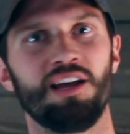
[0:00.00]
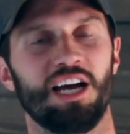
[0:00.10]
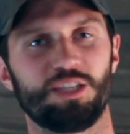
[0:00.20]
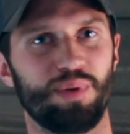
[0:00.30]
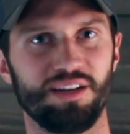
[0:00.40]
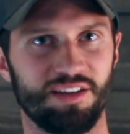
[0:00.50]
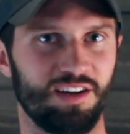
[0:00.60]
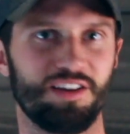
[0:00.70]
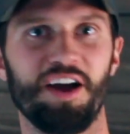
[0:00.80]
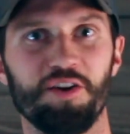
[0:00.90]
I spent an
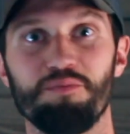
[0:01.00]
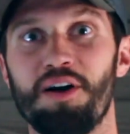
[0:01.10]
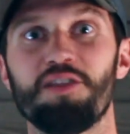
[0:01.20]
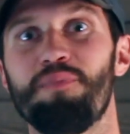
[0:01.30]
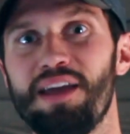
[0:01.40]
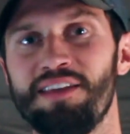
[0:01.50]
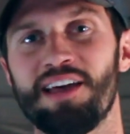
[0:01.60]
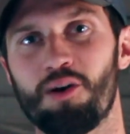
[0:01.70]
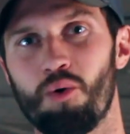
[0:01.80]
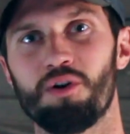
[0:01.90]
entire month making
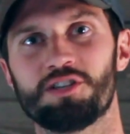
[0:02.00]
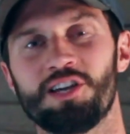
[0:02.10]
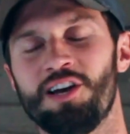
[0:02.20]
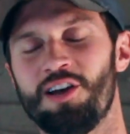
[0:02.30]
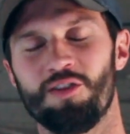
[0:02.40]
that course.